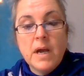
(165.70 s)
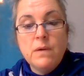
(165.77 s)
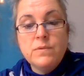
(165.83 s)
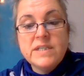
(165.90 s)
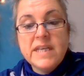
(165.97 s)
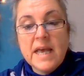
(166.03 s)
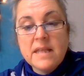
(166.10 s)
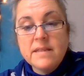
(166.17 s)
I
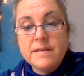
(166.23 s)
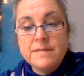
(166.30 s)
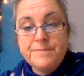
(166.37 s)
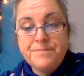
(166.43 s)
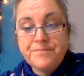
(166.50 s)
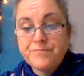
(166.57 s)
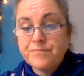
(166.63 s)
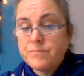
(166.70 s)
would
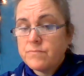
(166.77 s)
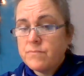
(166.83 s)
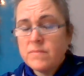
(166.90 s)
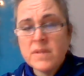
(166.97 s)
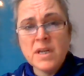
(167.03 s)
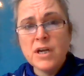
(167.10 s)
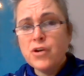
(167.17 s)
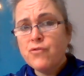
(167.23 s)
gather
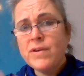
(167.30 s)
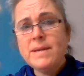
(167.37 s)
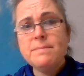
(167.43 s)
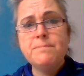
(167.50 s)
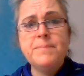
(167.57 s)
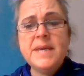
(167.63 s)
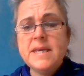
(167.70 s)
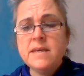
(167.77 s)
a
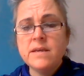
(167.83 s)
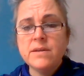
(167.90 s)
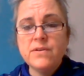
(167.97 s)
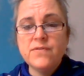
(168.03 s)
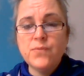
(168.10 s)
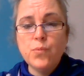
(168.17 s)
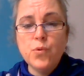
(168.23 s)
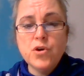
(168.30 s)
great
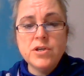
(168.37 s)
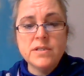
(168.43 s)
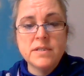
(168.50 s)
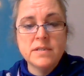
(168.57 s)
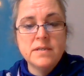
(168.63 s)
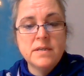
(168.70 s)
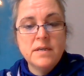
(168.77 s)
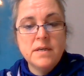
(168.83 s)
beacon of wood.